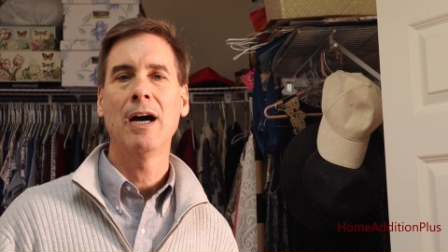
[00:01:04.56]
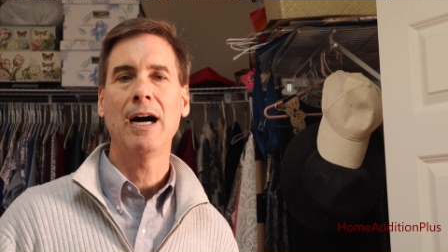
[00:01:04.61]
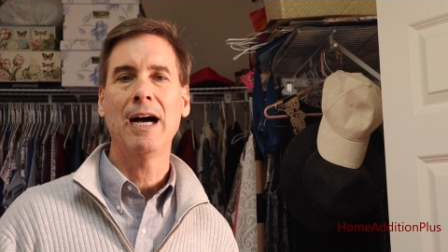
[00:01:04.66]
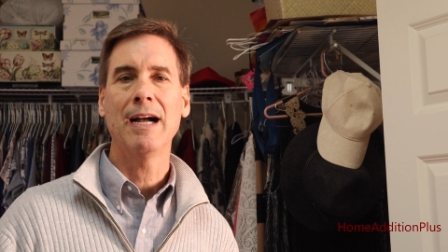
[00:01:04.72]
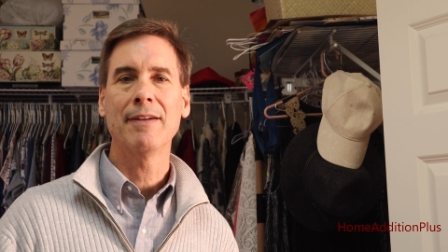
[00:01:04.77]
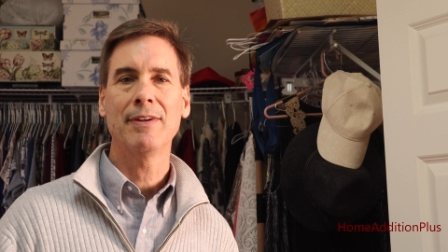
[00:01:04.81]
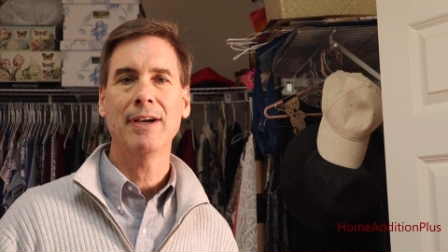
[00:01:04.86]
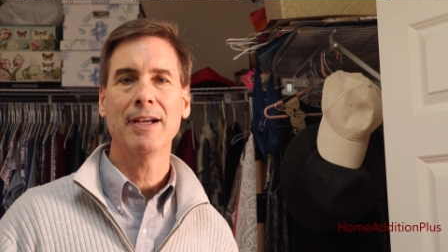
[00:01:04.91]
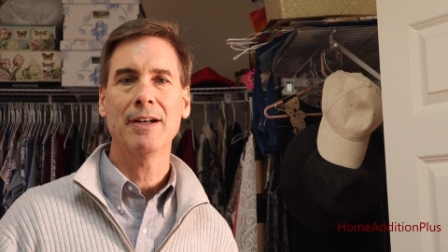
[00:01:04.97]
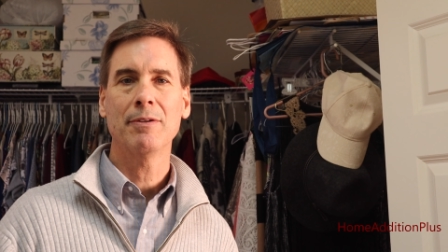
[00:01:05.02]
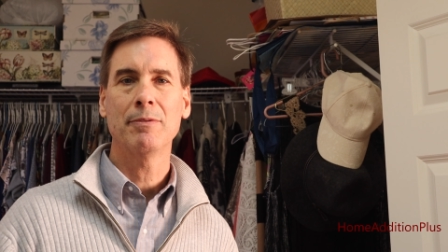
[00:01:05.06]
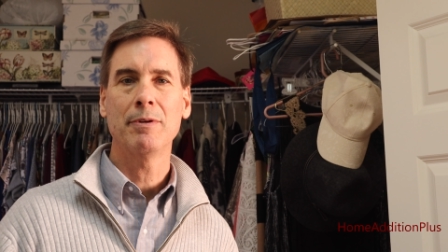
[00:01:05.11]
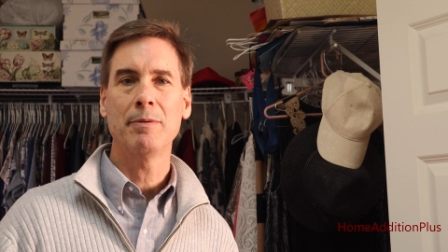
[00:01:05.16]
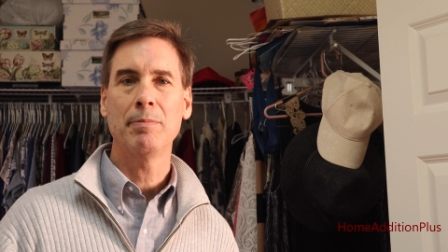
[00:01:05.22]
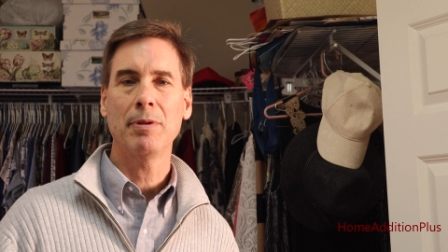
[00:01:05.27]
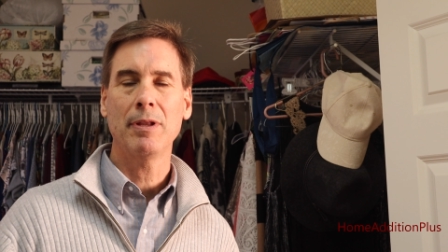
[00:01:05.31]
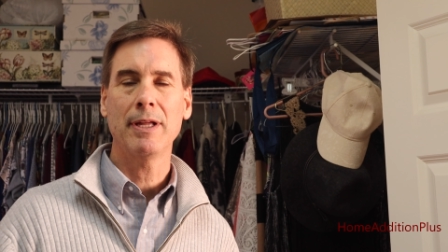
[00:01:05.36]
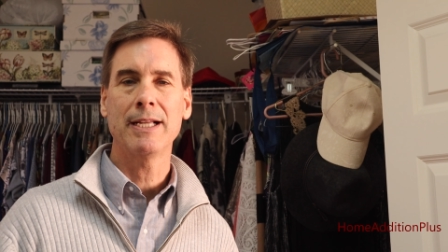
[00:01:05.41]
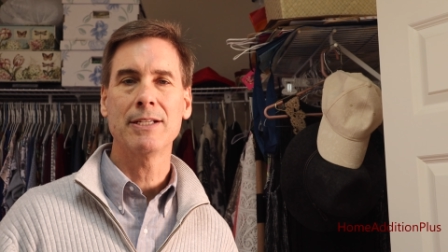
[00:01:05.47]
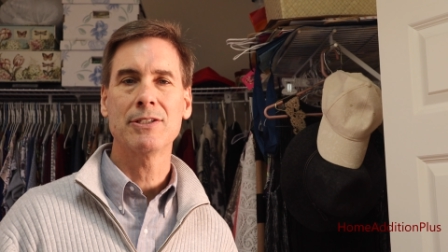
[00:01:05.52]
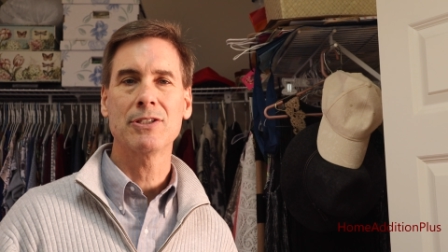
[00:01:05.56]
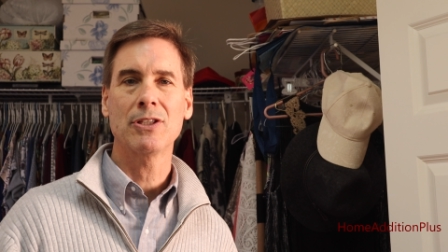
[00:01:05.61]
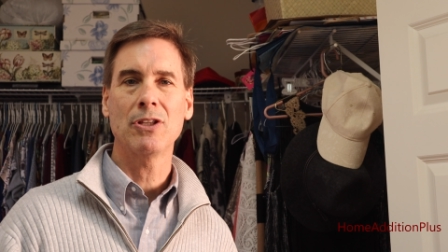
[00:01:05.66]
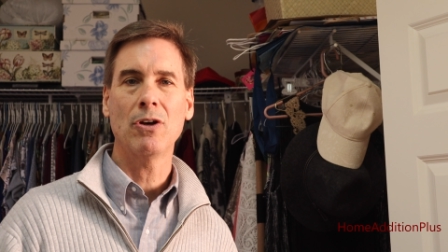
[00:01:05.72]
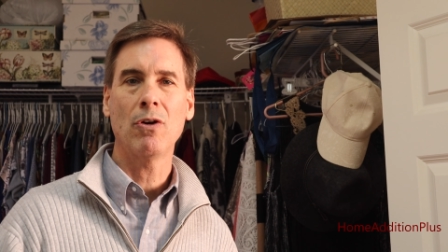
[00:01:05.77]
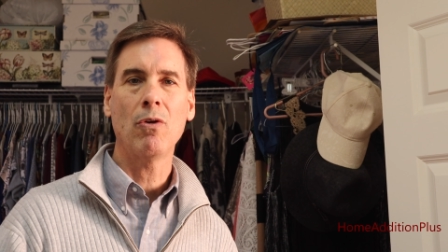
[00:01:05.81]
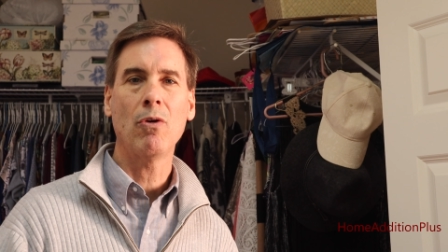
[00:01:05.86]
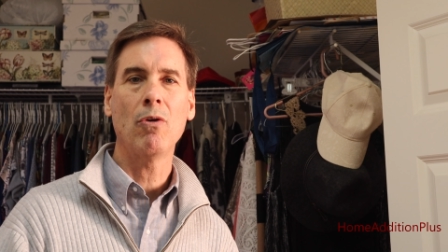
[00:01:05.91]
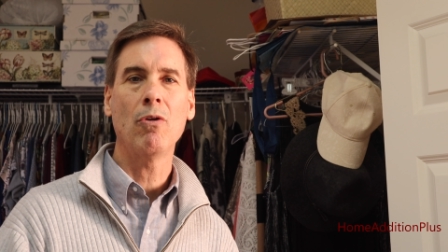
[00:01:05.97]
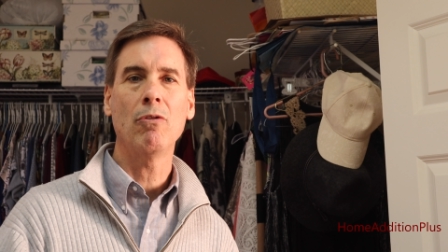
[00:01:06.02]
I've got to replace
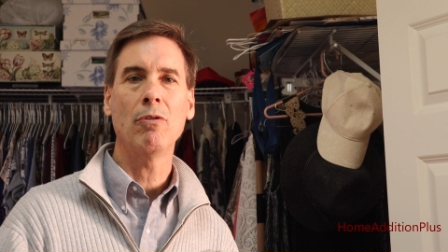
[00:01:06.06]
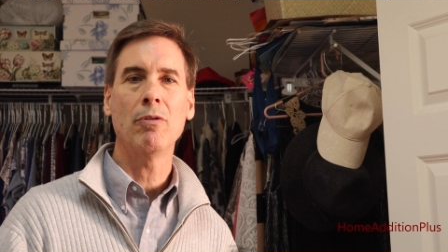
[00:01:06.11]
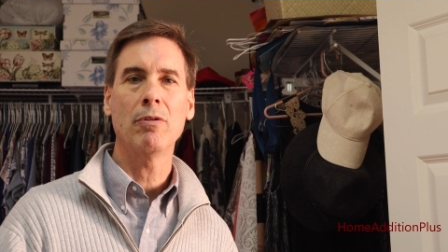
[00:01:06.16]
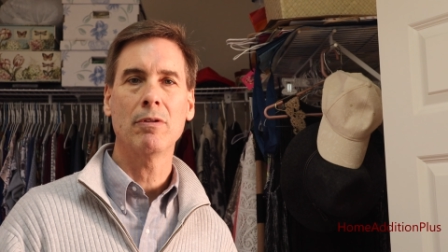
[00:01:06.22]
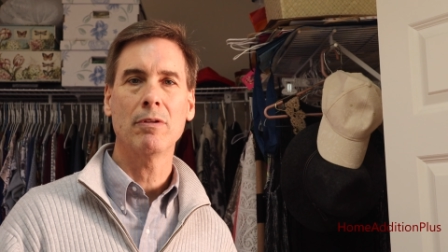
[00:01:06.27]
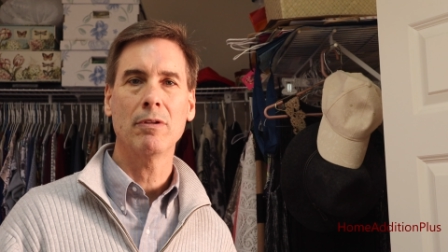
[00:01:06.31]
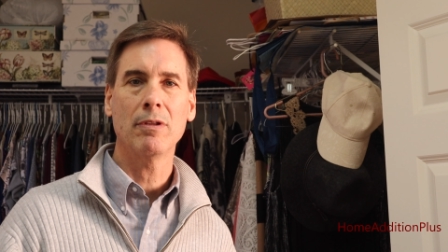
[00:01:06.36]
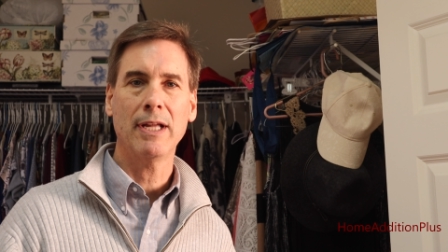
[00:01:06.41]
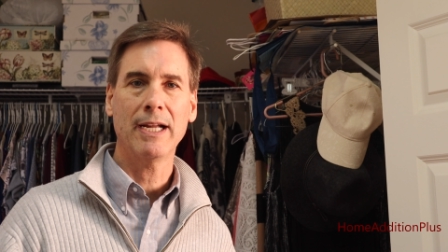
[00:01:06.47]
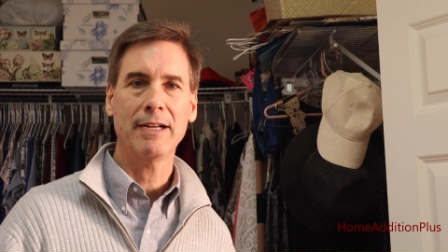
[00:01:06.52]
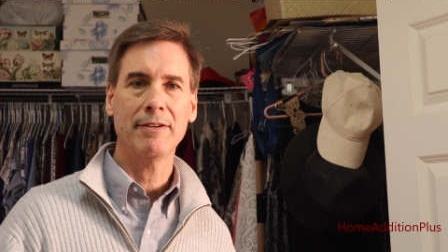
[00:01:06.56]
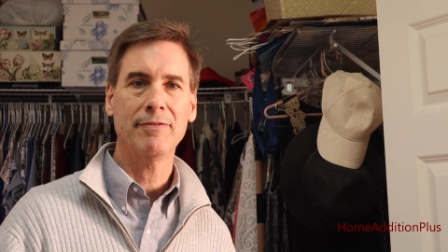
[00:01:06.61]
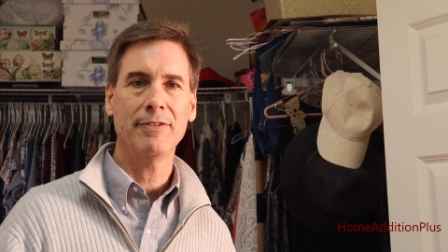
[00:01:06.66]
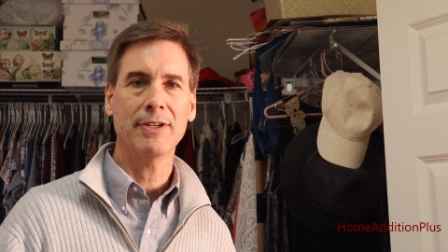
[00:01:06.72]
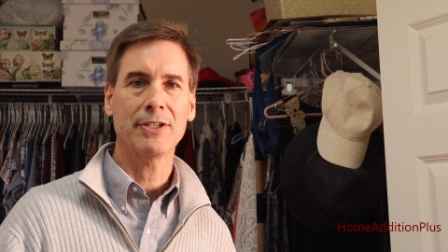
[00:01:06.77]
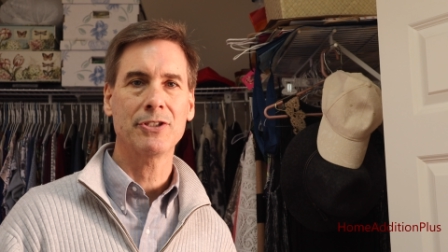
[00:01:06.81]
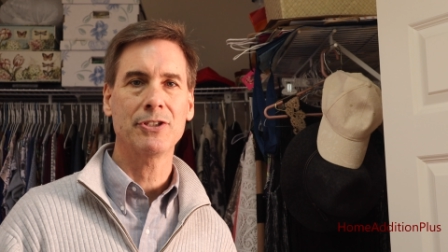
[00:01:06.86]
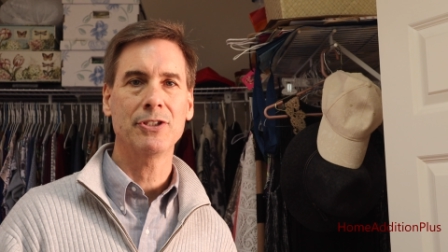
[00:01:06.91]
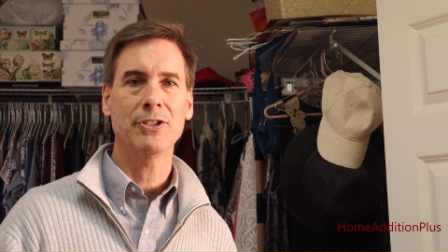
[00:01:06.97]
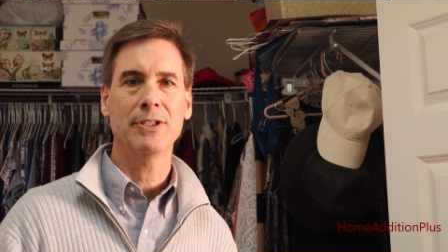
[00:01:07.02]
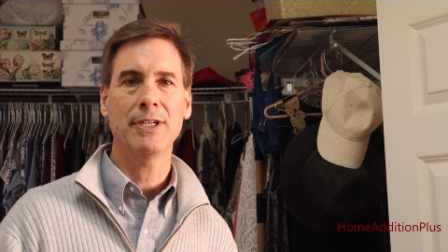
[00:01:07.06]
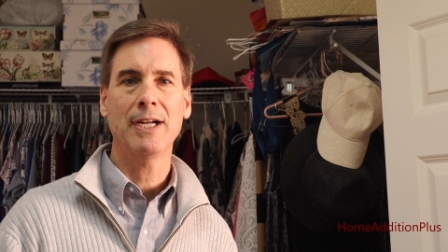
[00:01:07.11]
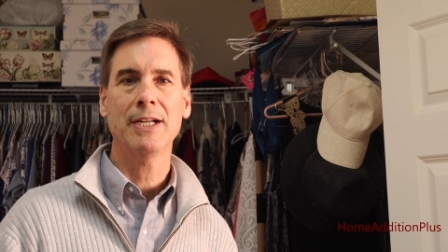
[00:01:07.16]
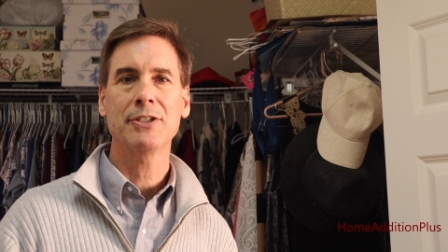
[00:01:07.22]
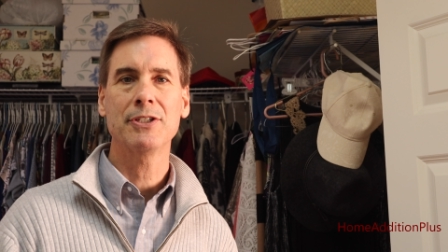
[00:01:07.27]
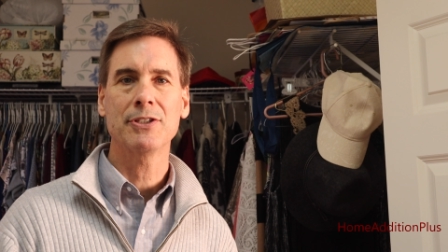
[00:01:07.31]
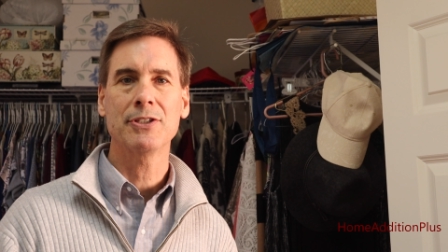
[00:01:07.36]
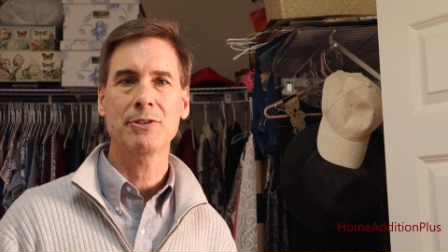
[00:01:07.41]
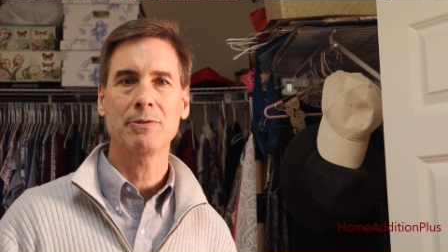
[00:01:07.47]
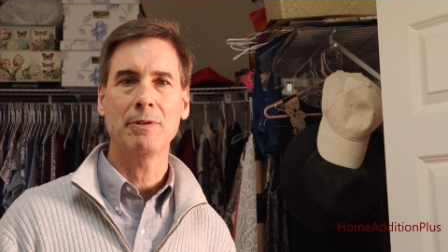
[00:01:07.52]
the whole light fixture,
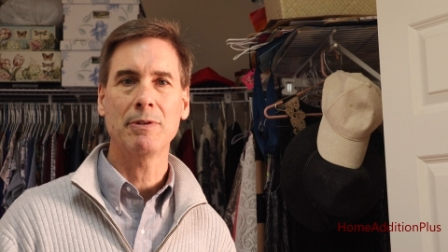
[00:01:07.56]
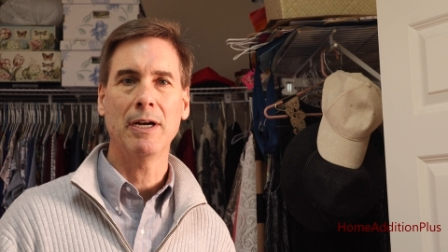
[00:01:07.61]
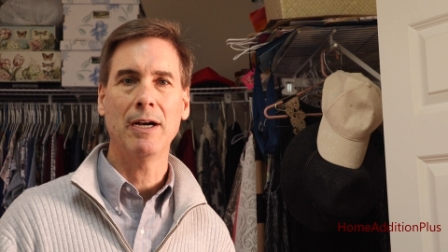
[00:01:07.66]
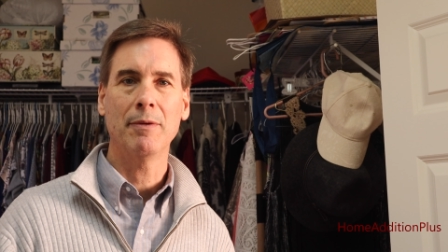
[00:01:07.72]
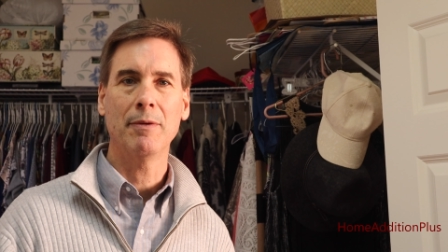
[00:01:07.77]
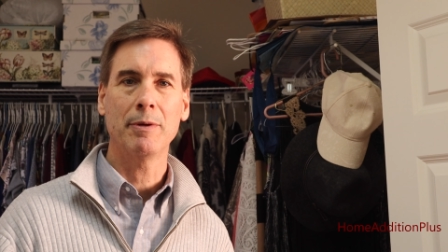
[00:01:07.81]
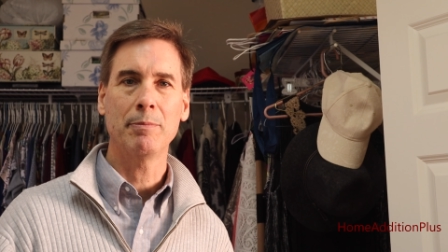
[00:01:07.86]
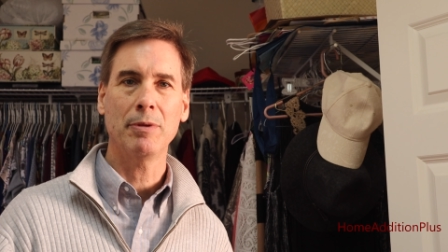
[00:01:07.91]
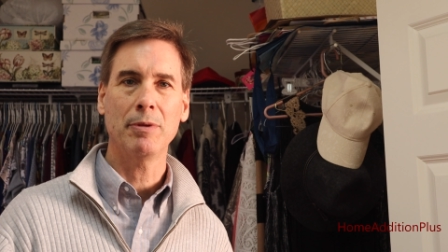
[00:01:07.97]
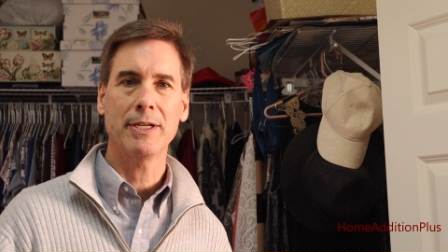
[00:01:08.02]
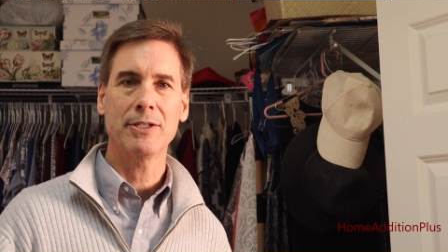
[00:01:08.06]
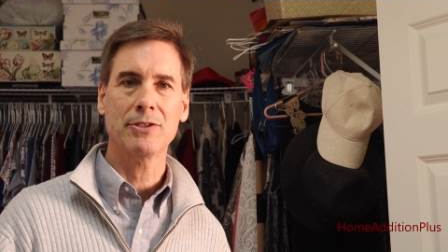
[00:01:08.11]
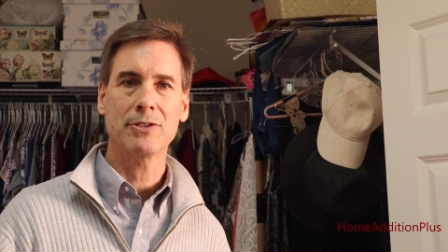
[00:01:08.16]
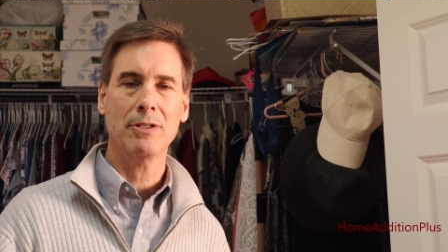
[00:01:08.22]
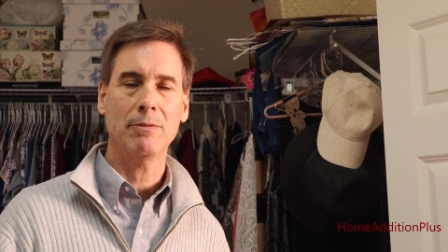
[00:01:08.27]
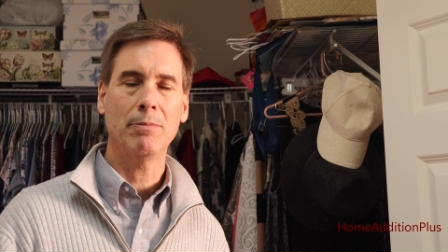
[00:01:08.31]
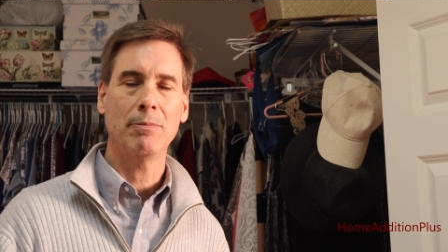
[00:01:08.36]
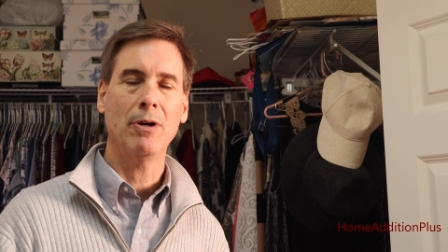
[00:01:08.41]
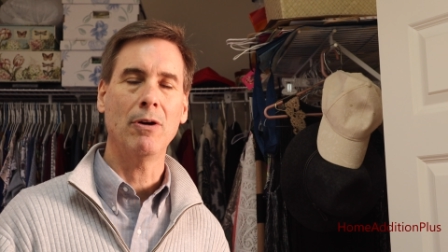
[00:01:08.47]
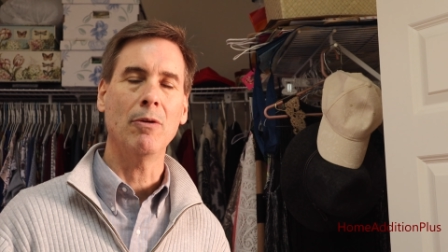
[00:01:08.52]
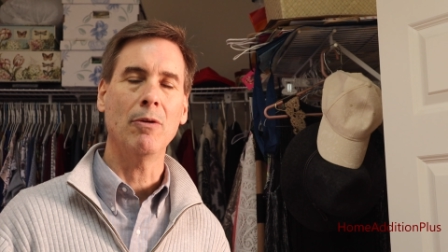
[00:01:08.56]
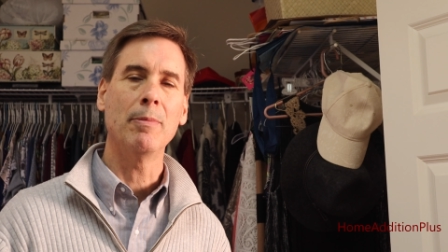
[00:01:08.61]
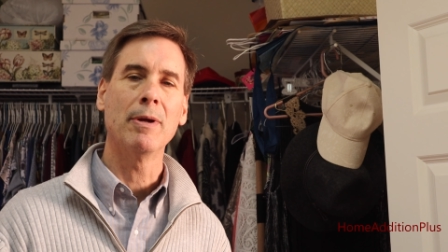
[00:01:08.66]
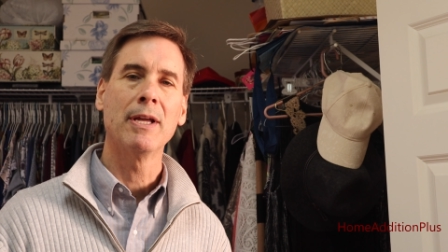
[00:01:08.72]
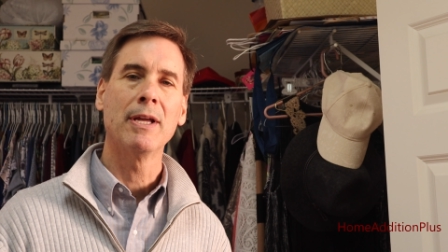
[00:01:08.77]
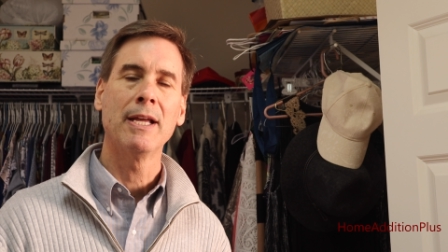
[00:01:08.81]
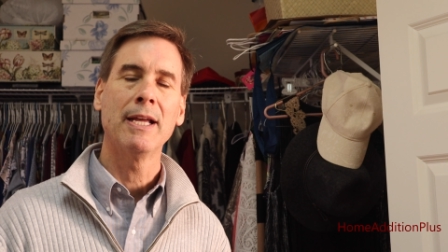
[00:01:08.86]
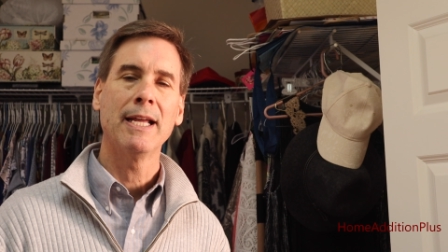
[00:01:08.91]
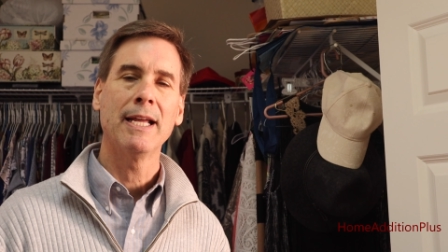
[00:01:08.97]
not just replace the bulb.